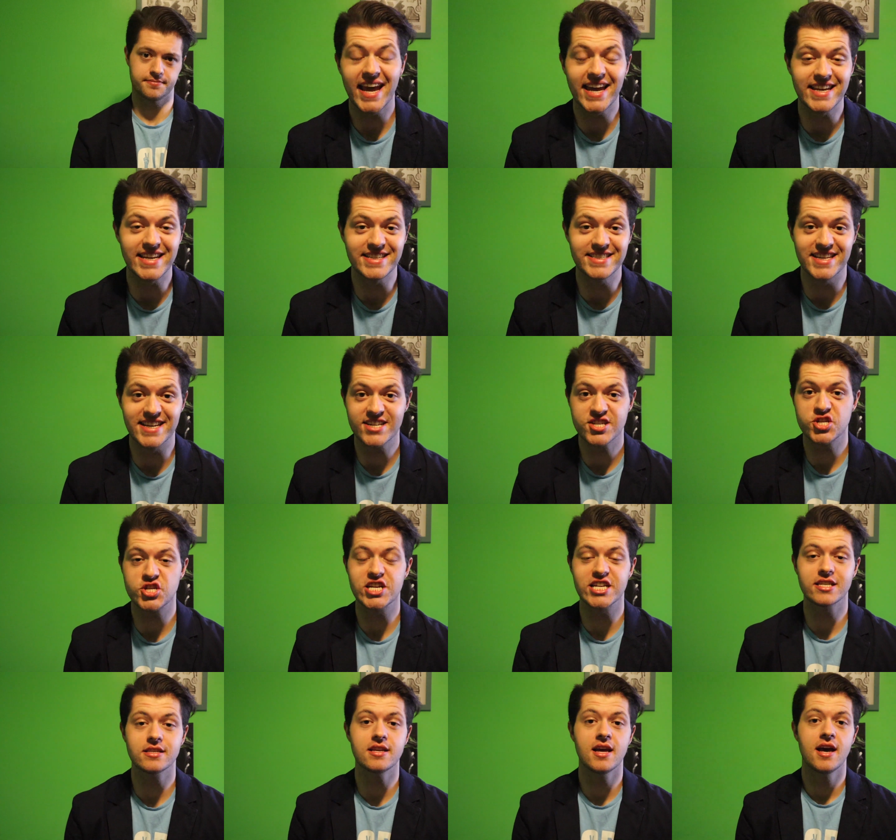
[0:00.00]
In
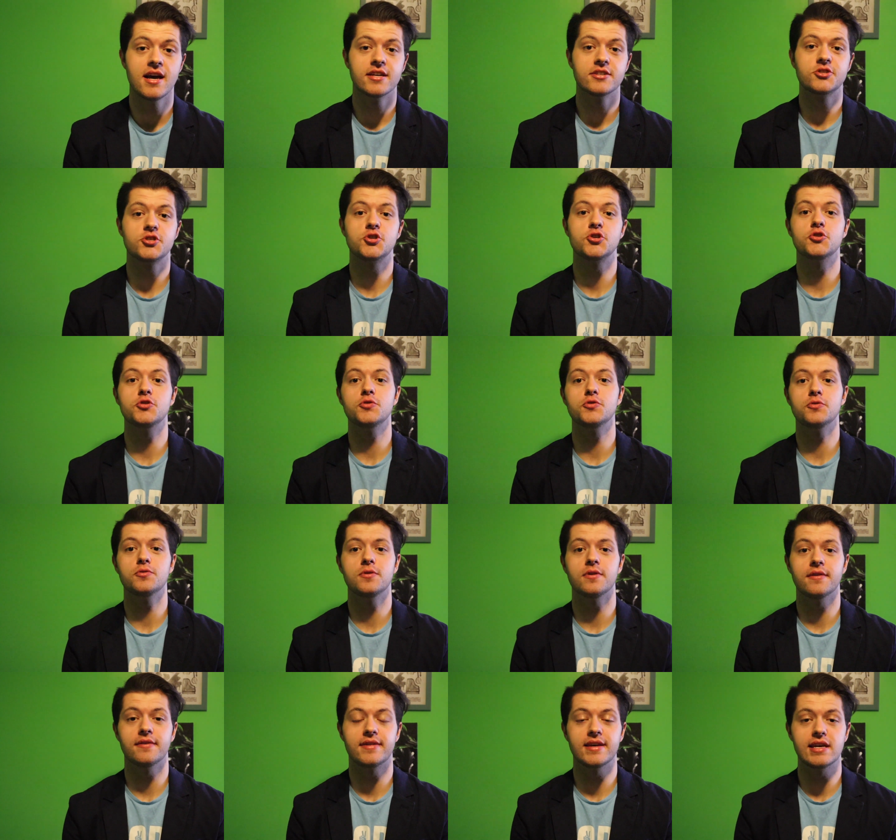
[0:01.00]
addition
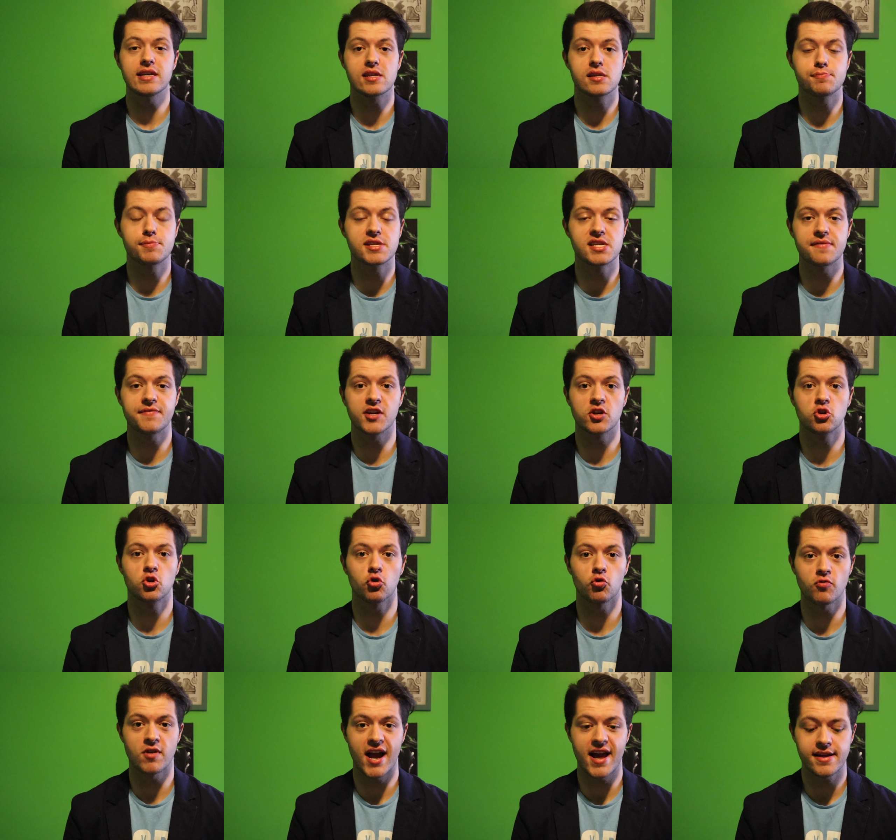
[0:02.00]
to the specific
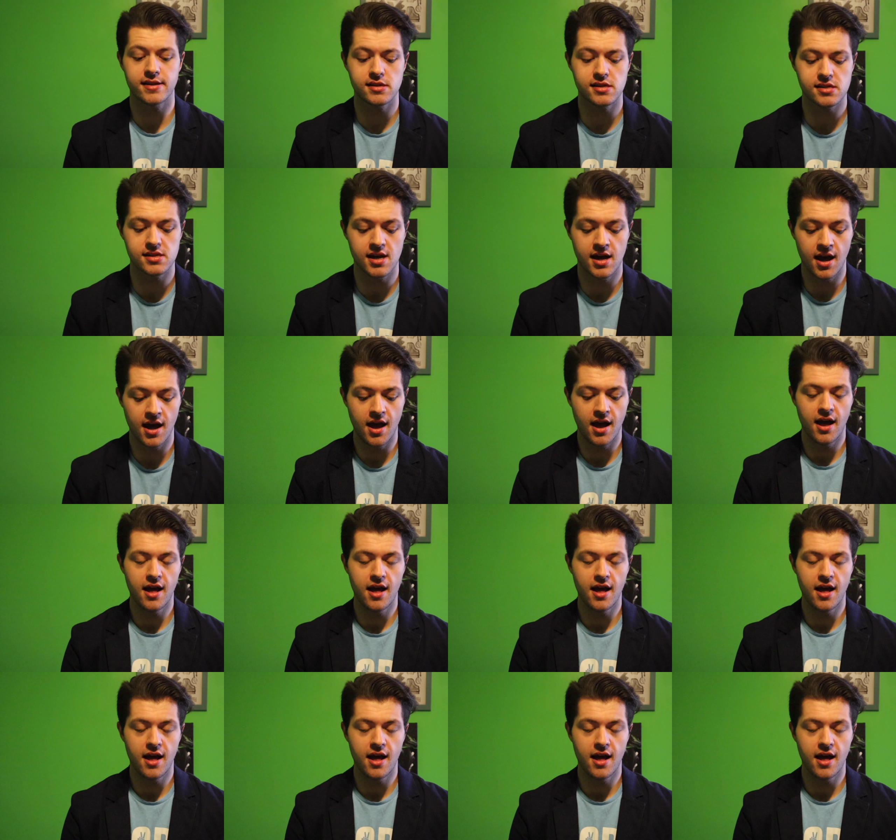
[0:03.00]
crest,